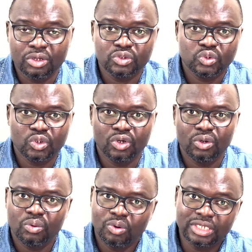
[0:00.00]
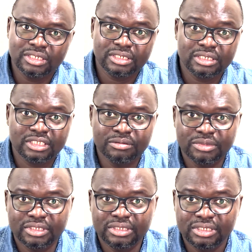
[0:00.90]
So once the system
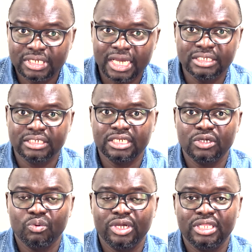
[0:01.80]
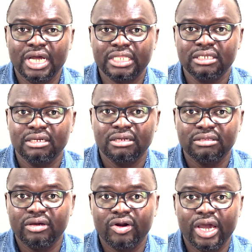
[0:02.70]
is designed in such a way that
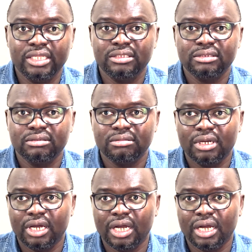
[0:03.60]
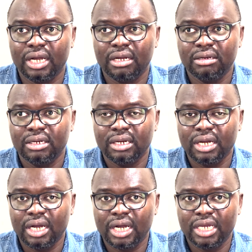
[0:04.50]
the right
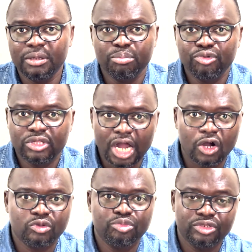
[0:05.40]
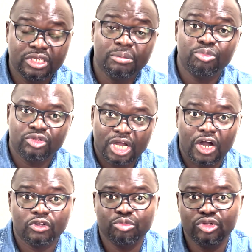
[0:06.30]
uh, input
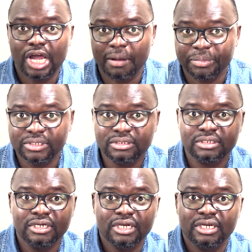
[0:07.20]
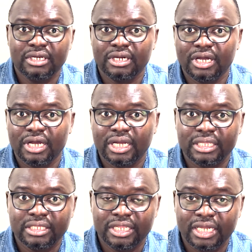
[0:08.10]
output happens,
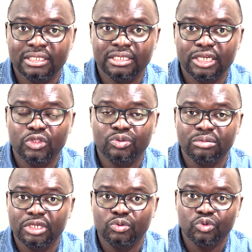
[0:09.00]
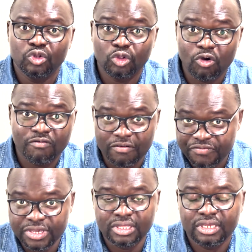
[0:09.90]
then it will not
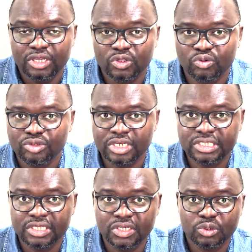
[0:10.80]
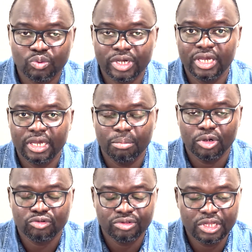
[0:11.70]
overfeed into the stage where a
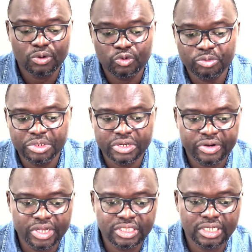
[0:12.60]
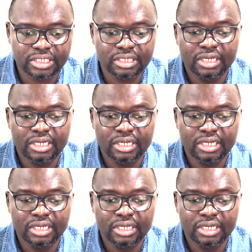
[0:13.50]
bottleneck could be created.